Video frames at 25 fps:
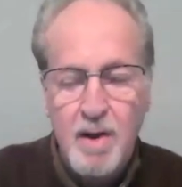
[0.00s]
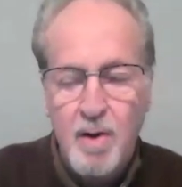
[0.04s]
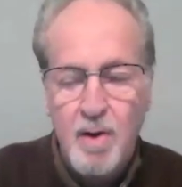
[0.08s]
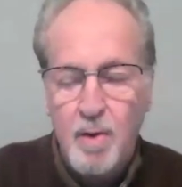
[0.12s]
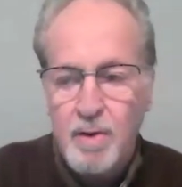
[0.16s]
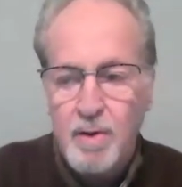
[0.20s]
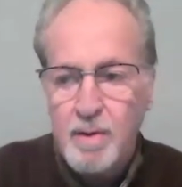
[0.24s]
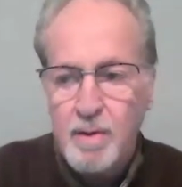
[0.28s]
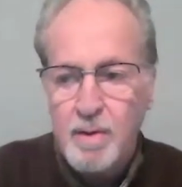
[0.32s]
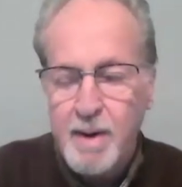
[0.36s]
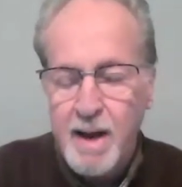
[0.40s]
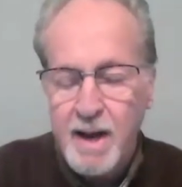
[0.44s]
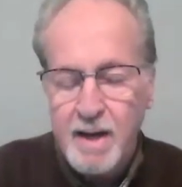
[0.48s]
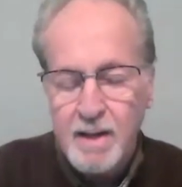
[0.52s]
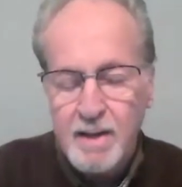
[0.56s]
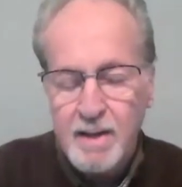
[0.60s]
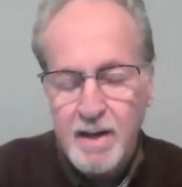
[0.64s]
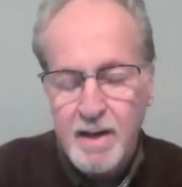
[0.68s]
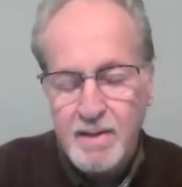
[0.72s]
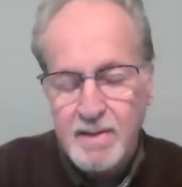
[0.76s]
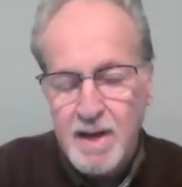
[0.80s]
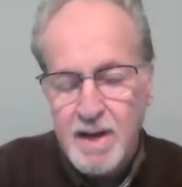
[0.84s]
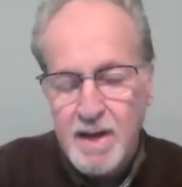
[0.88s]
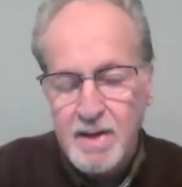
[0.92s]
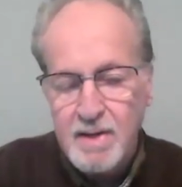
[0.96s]
they hold their
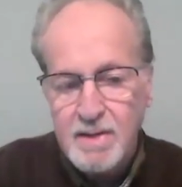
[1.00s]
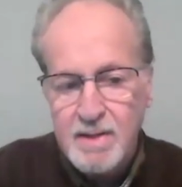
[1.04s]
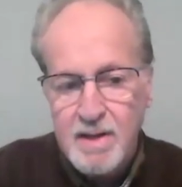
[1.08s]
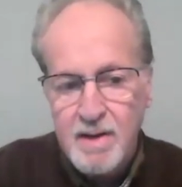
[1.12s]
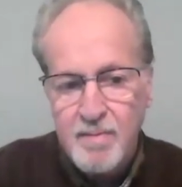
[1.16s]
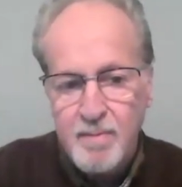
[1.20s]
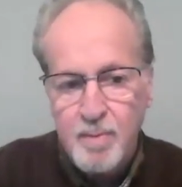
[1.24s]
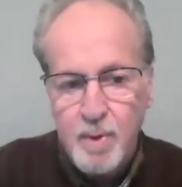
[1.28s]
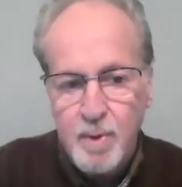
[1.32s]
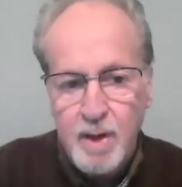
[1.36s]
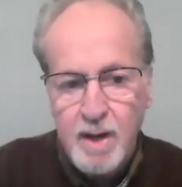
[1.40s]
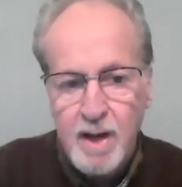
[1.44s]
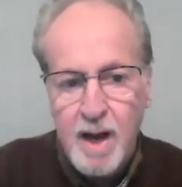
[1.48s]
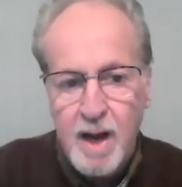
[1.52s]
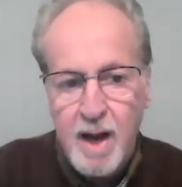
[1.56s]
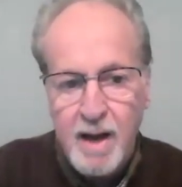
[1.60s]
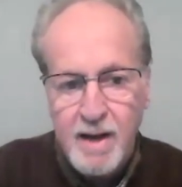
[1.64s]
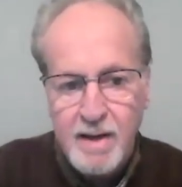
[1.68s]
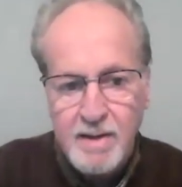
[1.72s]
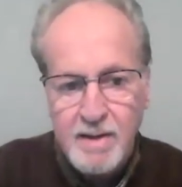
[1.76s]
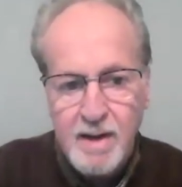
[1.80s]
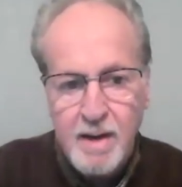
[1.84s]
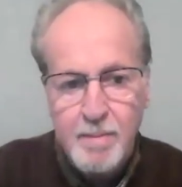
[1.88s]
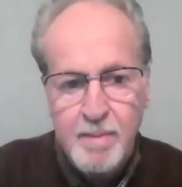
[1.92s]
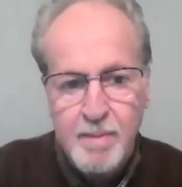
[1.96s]
magnetization at really
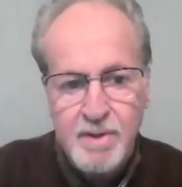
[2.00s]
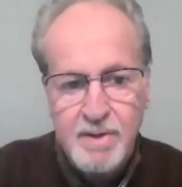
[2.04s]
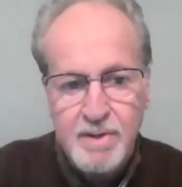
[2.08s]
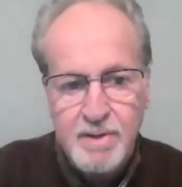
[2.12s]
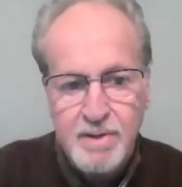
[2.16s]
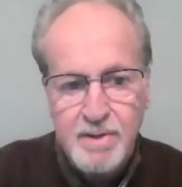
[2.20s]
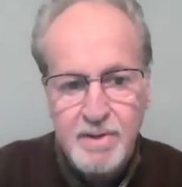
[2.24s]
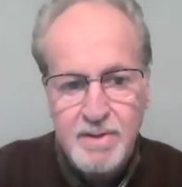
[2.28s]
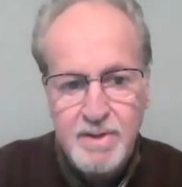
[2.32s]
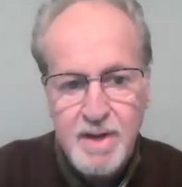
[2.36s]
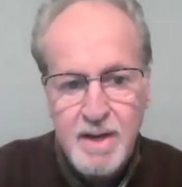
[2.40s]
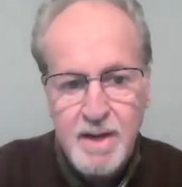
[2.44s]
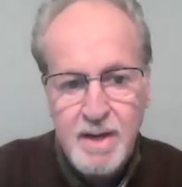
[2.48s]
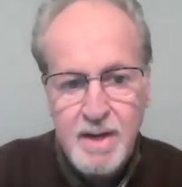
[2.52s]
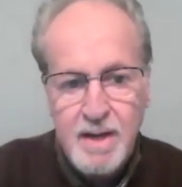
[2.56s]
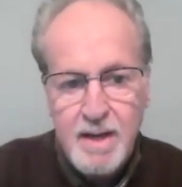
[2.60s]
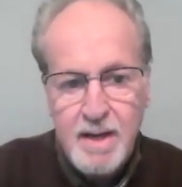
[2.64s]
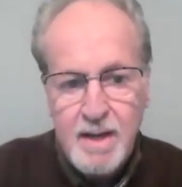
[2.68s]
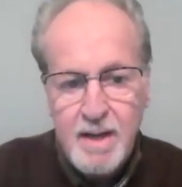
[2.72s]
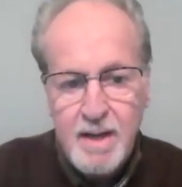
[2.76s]
high temperatures.